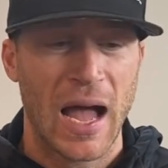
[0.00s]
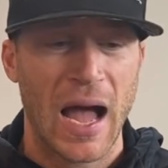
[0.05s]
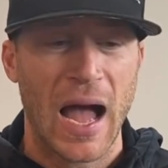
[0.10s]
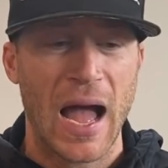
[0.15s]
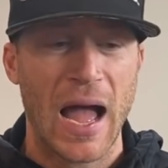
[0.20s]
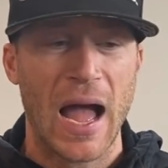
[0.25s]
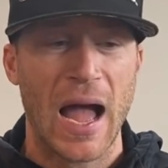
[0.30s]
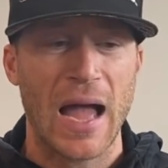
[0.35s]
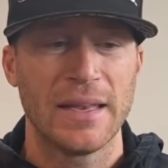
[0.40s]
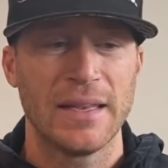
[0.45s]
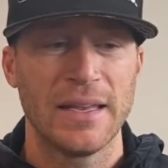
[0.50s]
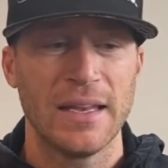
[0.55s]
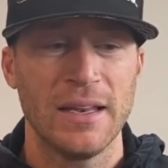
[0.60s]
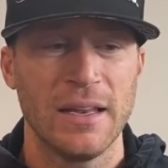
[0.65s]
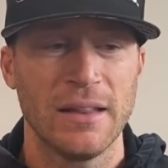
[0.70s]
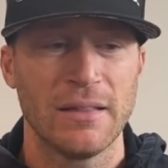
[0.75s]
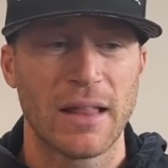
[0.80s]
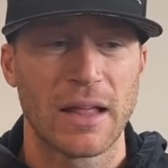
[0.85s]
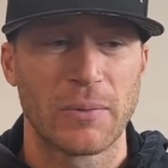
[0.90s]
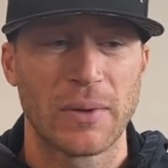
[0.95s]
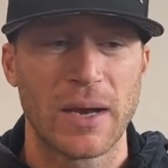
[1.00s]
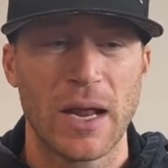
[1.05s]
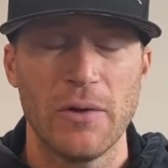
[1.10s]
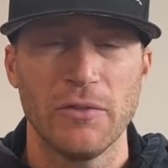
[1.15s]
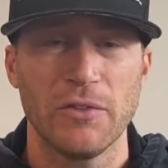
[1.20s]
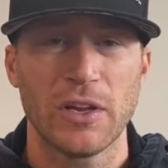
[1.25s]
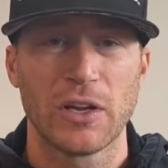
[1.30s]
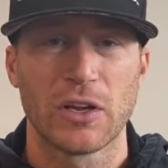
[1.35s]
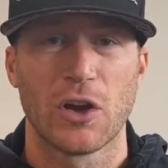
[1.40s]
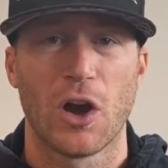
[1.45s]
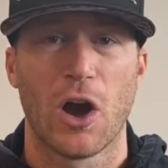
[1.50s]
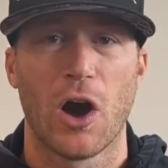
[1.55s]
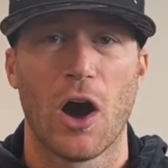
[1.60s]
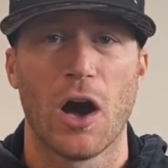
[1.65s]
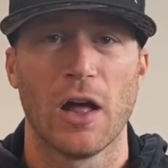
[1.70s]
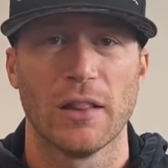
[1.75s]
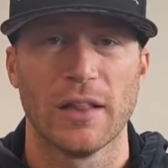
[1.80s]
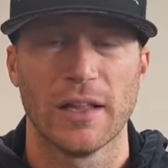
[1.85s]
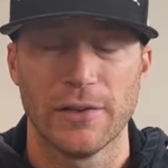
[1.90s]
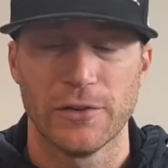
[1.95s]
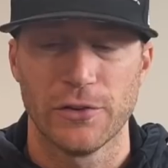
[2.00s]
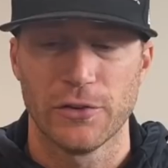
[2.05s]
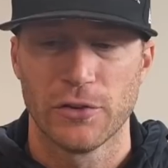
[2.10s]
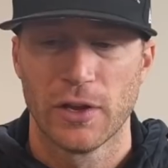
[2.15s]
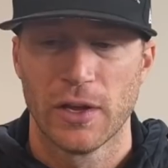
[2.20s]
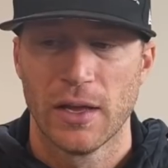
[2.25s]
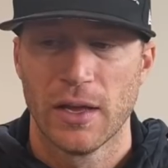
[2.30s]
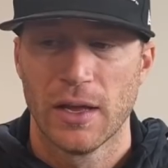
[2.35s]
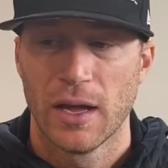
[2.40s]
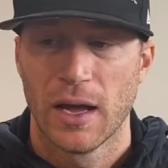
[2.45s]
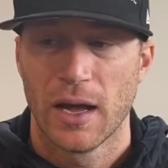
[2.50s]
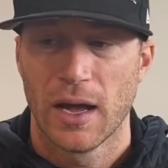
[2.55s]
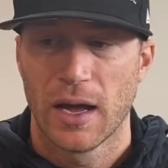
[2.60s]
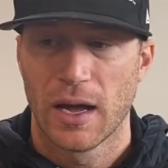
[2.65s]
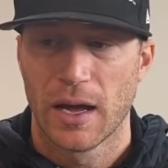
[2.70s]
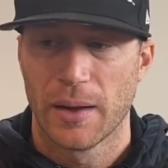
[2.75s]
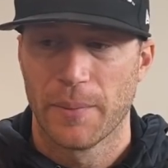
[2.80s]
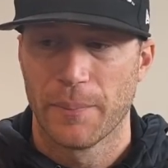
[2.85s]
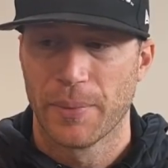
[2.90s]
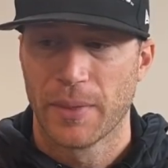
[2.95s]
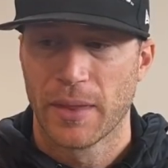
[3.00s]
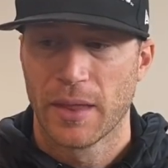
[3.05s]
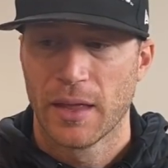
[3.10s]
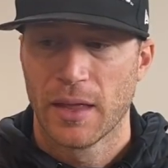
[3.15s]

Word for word: I, I didn't, like when I was in college, um,